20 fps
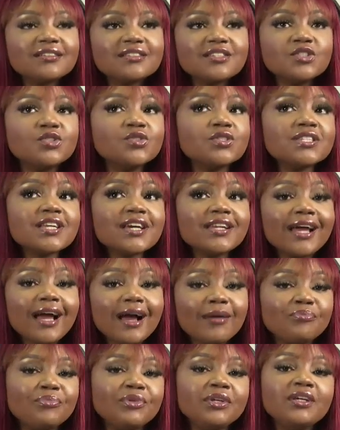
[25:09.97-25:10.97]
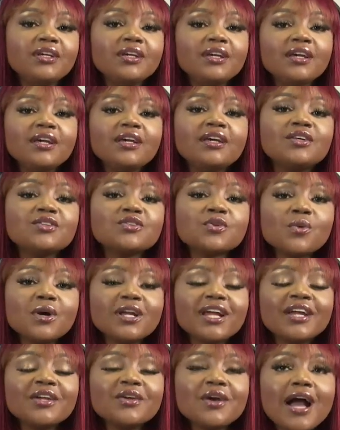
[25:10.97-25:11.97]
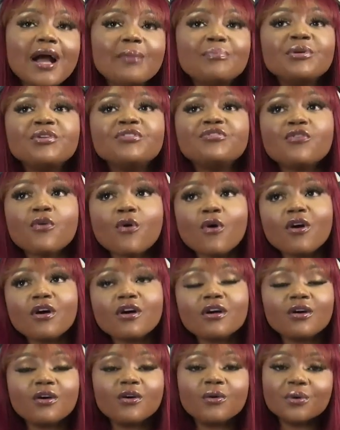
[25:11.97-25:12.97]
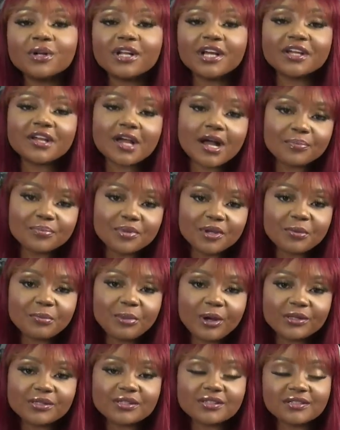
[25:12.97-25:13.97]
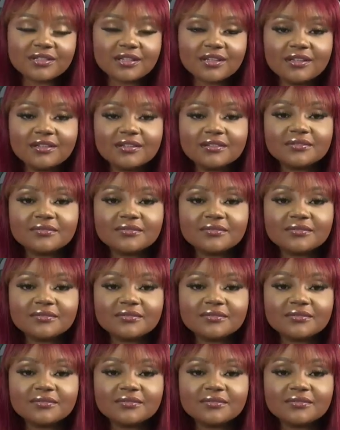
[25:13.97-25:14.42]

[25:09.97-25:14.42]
Since you said happy, so what are you happy for or what are you happy about today?